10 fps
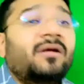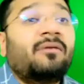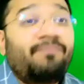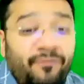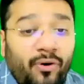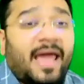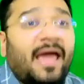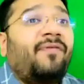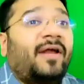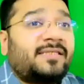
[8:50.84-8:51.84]
Before
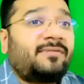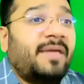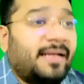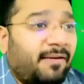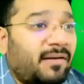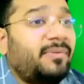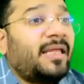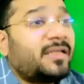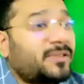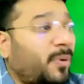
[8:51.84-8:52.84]
IFRS being developed,
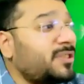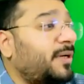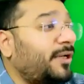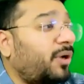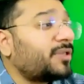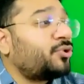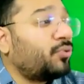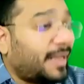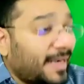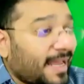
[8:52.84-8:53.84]
their responsibility was to
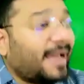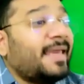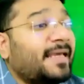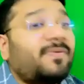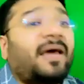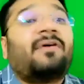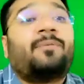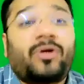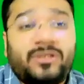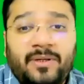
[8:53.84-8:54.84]
correct IAS wherever
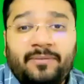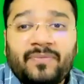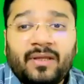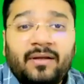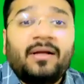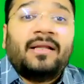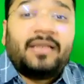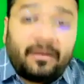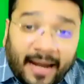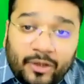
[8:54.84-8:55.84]
possible.
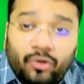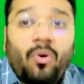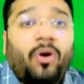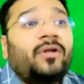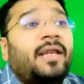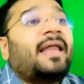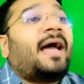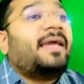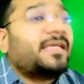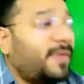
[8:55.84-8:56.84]
They tried to modulate
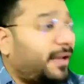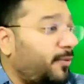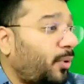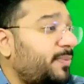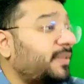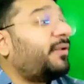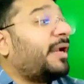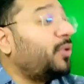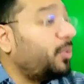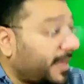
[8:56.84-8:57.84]
IAS wherever possible. They
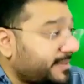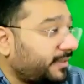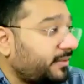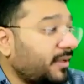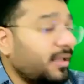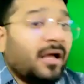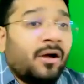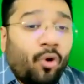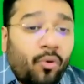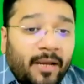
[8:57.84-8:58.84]
tried to revise it.
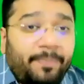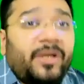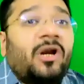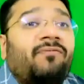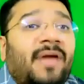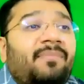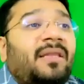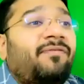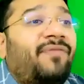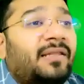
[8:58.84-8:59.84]
Over a period of time,
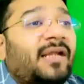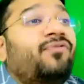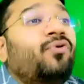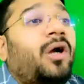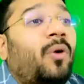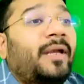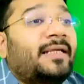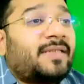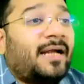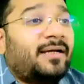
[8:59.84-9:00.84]
they felt that few
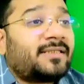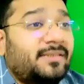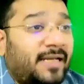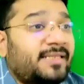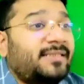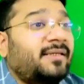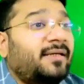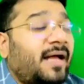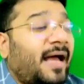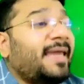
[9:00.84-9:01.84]
accounting standards, that is
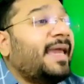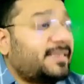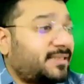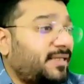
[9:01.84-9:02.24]
IAS,